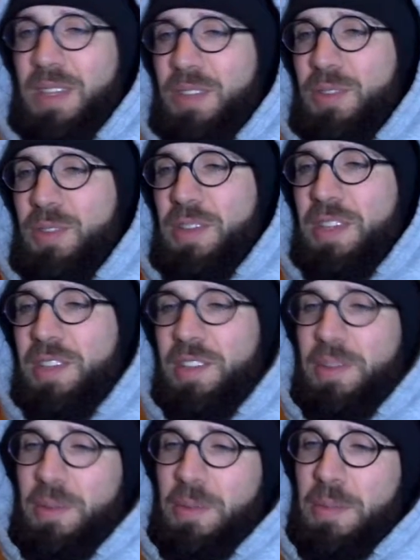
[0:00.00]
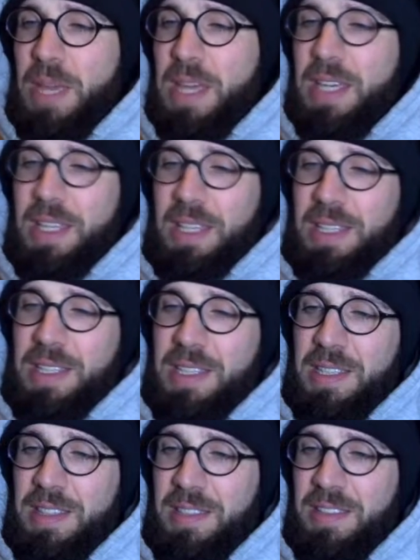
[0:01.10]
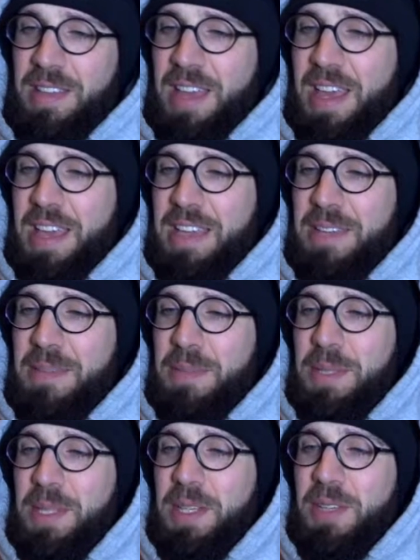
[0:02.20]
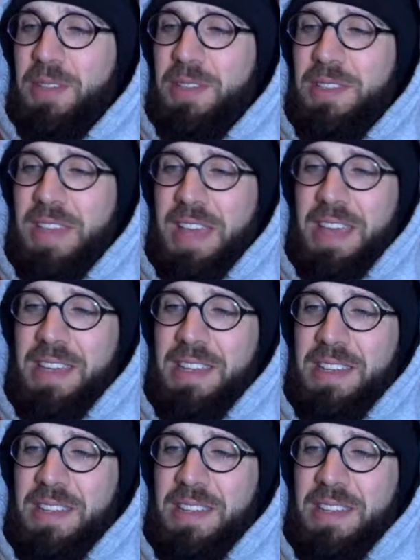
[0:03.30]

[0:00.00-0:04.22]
2 things that will make the day be a good day,